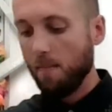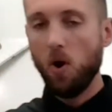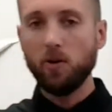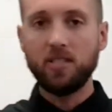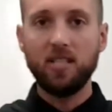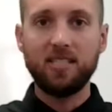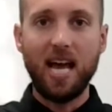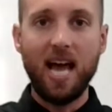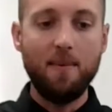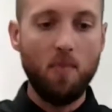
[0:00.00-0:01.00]
most of the
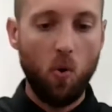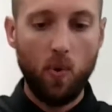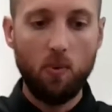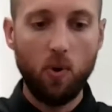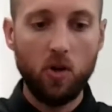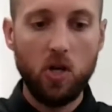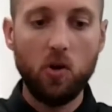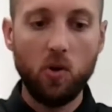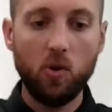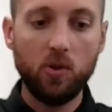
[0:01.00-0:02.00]
time, we will
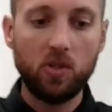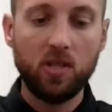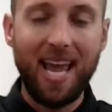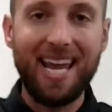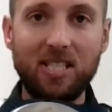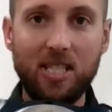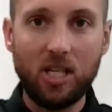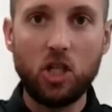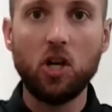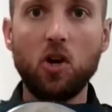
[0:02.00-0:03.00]
use a
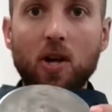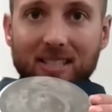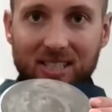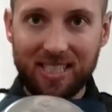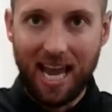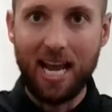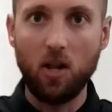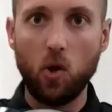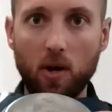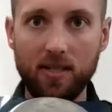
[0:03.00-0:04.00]
digital
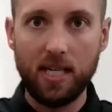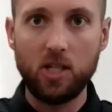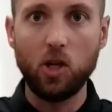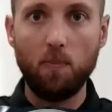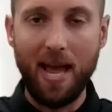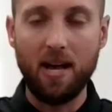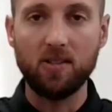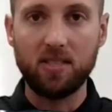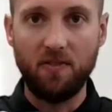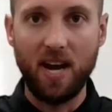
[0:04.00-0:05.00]
scale or a digital
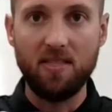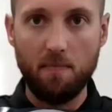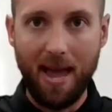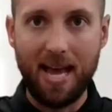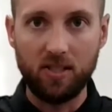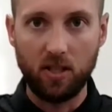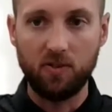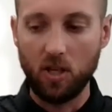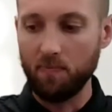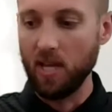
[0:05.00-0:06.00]
balance to find the mass of
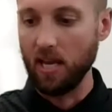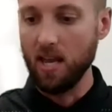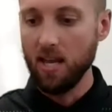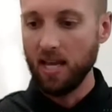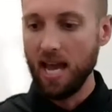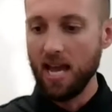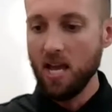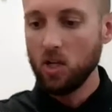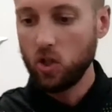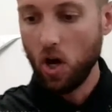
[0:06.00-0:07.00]
something, okay?
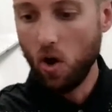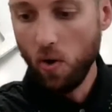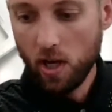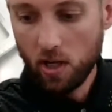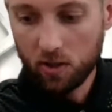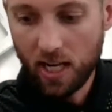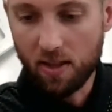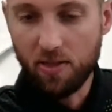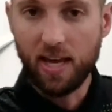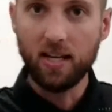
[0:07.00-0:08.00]
So you'll
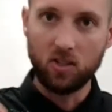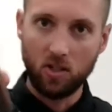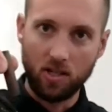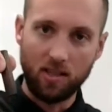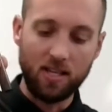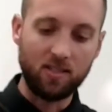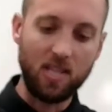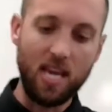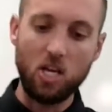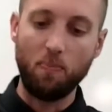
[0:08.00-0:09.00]
take this, look at this
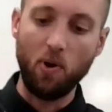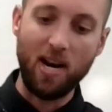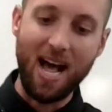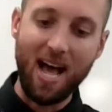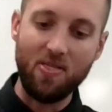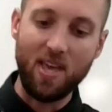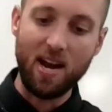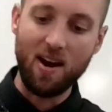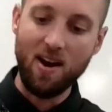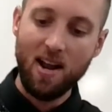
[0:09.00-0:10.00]
thing, you'll put it on
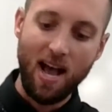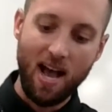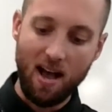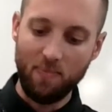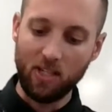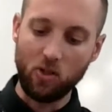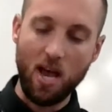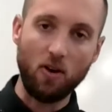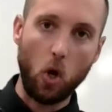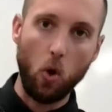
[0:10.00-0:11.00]
there. This will have a